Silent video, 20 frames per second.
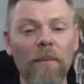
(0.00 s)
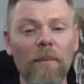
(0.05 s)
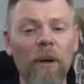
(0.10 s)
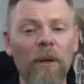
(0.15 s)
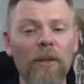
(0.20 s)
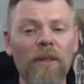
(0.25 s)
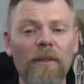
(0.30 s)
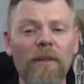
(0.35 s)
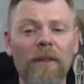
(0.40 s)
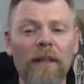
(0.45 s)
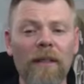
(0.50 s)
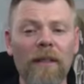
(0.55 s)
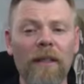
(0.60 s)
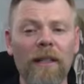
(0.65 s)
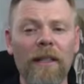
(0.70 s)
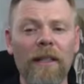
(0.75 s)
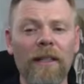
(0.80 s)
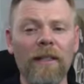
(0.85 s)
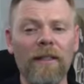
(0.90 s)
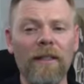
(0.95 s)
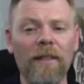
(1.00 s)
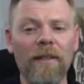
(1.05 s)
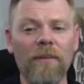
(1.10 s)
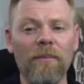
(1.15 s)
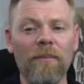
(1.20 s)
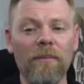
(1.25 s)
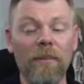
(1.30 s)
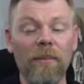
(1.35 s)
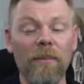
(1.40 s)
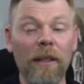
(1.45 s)
most of our clients,
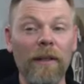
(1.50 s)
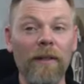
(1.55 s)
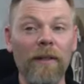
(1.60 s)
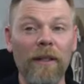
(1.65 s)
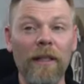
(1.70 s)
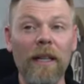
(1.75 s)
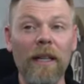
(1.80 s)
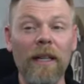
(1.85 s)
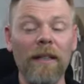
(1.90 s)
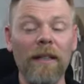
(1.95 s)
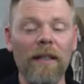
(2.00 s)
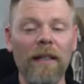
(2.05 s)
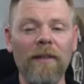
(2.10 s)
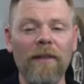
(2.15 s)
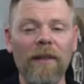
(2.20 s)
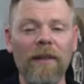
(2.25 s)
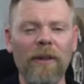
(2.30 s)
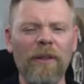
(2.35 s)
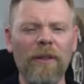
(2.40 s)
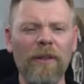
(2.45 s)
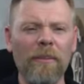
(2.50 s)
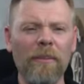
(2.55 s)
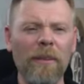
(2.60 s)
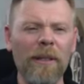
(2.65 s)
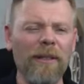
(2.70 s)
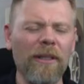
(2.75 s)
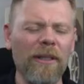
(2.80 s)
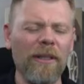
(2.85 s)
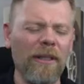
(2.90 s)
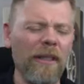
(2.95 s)
believe it or not, even though there's a
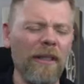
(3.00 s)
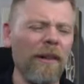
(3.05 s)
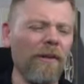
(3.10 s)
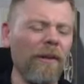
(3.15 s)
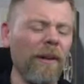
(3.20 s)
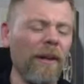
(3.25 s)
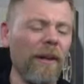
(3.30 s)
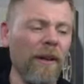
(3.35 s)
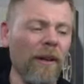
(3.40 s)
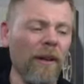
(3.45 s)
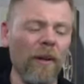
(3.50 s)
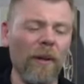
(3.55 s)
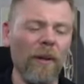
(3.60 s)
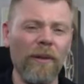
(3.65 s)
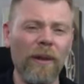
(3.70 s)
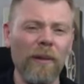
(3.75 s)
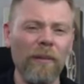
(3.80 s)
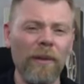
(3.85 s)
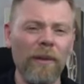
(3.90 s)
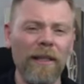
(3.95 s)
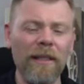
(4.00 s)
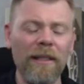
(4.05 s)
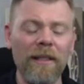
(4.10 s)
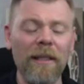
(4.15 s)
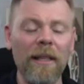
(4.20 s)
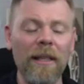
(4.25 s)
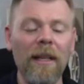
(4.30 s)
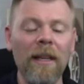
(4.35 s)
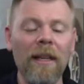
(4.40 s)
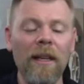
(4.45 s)
bunch of software all over the
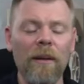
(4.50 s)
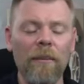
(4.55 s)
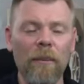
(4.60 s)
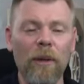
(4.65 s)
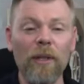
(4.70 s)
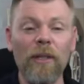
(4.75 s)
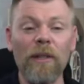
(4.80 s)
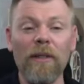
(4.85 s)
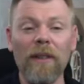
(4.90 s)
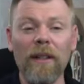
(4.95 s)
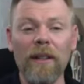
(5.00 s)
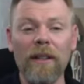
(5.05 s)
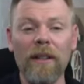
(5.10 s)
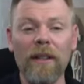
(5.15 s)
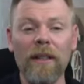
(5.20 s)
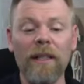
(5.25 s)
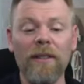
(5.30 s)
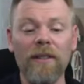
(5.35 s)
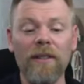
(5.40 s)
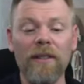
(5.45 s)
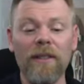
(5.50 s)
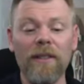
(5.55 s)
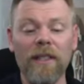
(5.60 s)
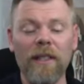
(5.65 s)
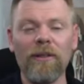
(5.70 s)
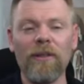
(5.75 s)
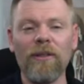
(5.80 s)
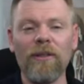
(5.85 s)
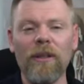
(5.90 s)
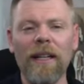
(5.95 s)
place, most of our clients
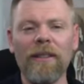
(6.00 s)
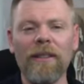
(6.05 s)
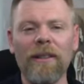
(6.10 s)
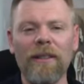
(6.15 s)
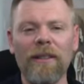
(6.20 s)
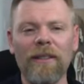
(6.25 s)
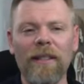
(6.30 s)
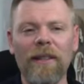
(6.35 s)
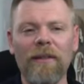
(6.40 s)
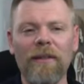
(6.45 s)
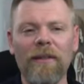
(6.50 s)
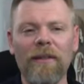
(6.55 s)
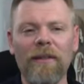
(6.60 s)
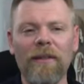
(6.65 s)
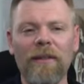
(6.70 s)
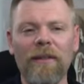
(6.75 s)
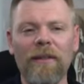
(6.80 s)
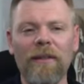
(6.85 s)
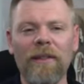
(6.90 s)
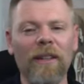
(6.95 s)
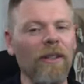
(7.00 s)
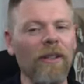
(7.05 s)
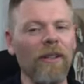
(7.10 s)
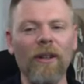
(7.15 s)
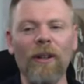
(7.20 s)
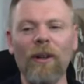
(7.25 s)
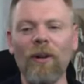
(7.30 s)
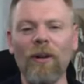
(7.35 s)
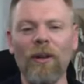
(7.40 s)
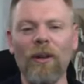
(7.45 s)
still track their
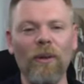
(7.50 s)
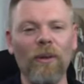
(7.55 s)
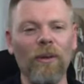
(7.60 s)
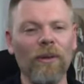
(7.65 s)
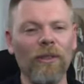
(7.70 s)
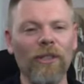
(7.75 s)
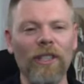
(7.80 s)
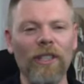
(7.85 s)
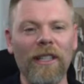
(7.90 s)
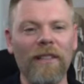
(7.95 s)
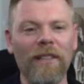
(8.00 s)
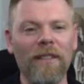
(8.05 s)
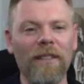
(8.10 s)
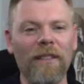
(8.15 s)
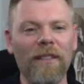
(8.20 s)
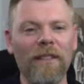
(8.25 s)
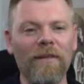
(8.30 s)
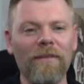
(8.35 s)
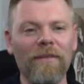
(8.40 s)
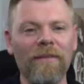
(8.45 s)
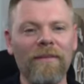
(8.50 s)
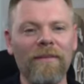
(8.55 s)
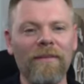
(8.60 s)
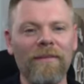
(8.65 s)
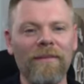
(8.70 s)
activities on good old Google Sheets.